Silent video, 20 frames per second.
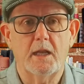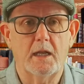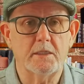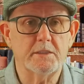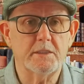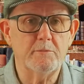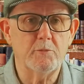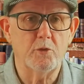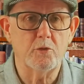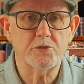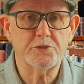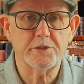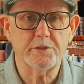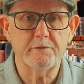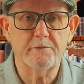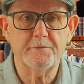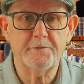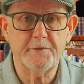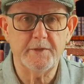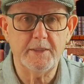and
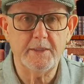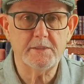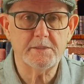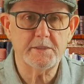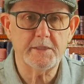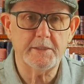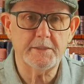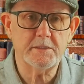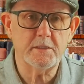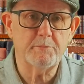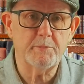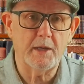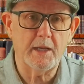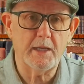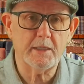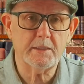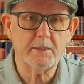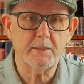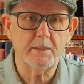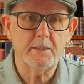emotion feeds data
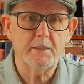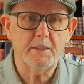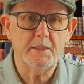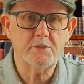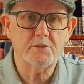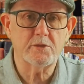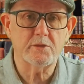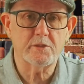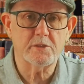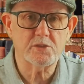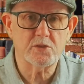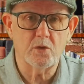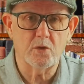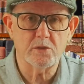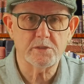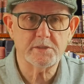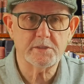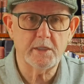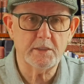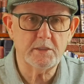back into the
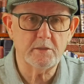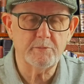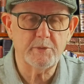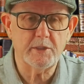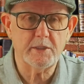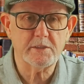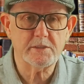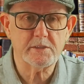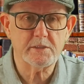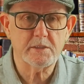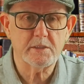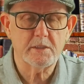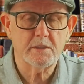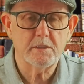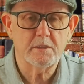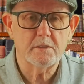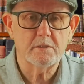source database,